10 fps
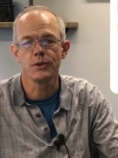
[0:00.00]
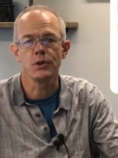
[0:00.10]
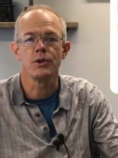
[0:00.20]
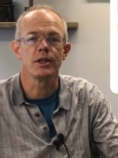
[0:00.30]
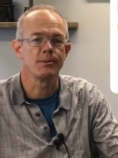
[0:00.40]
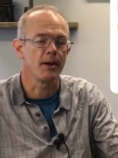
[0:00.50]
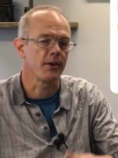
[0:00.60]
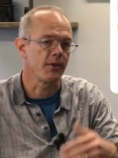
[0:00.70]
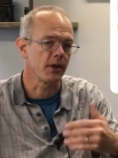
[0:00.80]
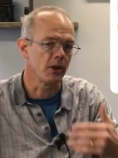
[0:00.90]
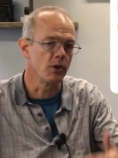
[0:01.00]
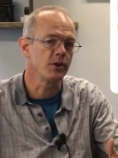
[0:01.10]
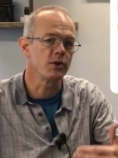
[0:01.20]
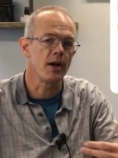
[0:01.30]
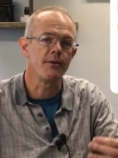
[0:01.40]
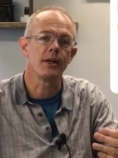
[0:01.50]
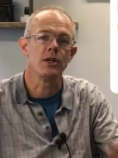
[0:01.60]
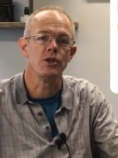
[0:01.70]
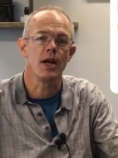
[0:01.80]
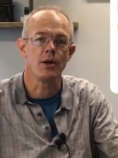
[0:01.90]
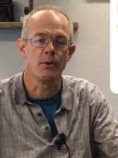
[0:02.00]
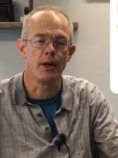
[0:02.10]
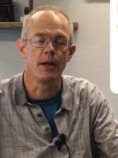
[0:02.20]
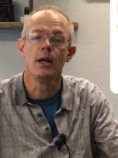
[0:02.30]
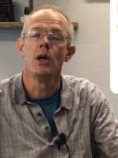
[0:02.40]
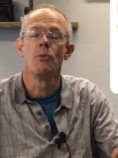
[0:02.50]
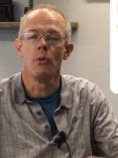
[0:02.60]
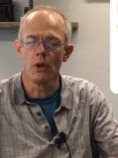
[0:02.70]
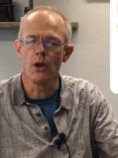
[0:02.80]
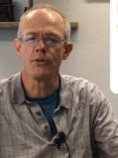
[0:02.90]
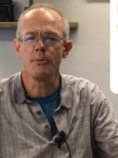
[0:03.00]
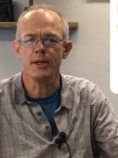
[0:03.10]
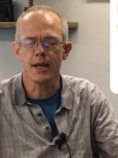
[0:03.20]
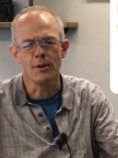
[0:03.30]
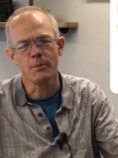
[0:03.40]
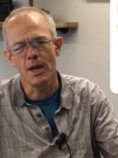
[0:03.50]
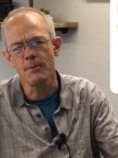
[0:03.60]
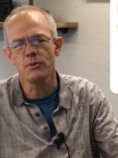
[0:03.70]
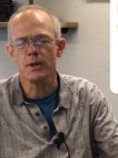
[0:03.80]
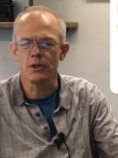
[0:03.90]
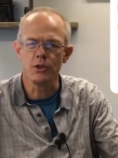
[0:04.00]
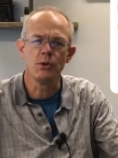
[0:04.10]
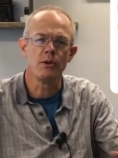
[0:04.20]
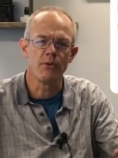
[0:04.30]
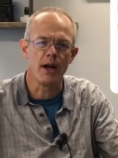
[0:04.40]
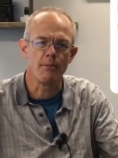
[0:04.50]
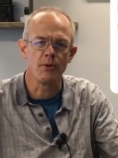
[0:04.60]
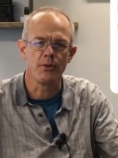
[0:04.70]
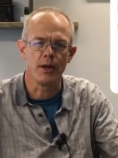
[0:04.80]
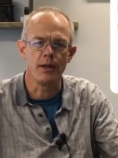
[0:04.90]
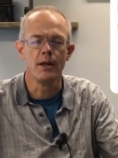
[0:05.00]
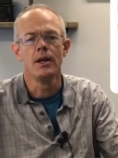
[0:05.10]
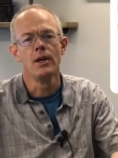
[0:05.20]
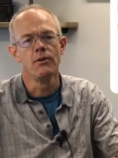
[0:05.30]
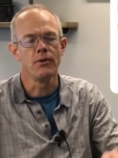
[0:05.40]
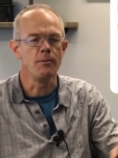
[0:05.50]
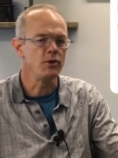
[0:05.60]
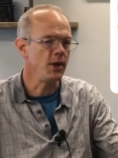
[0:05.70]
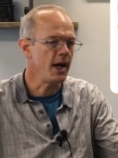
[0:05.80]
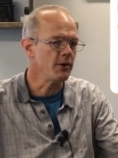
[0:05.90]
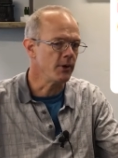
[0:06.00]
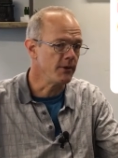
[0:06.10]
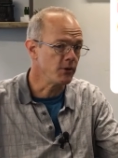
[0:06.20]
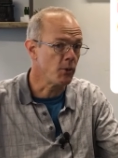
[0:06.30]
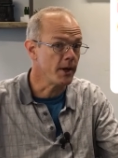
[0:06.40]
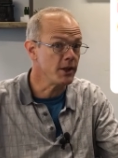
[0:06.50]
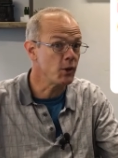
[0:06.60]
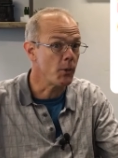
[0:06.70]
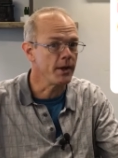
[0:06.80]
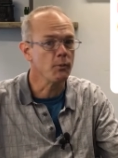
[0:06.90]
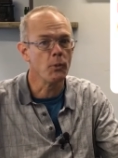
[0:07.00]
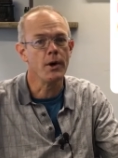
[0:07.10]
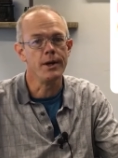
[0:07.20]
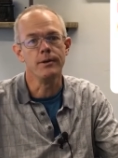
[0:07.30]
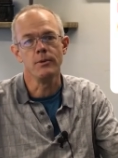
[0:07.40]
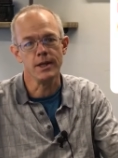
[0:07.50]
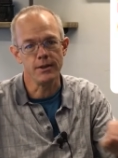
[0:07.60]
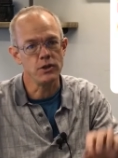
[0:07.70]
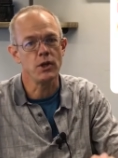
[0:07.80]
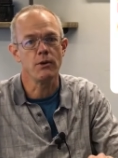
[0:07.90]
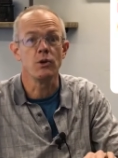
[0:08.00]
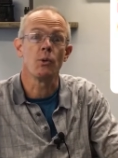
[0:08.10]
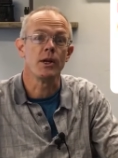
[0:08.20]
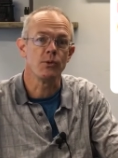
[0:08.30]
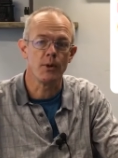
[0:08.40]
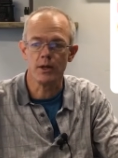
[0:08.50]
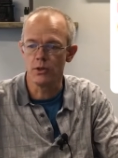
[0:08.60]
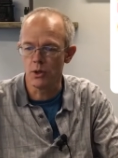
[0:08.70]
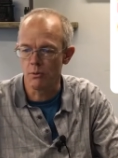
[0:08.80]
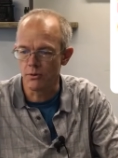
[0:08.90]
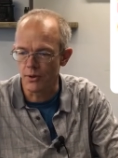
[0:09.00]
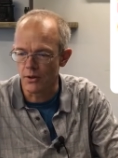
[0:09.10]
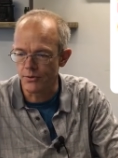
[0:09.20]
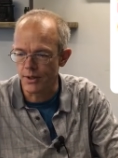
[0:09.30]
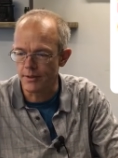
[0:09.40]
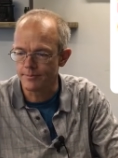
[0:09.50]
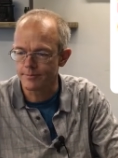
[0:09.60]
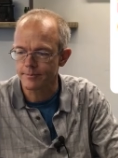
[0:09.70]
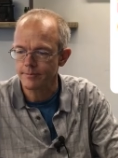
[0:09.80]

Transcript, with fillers: So you should expect that the closing traffic in January will also be down probably between 2 and 5% from January of 2021 when you get the January 2022 results in.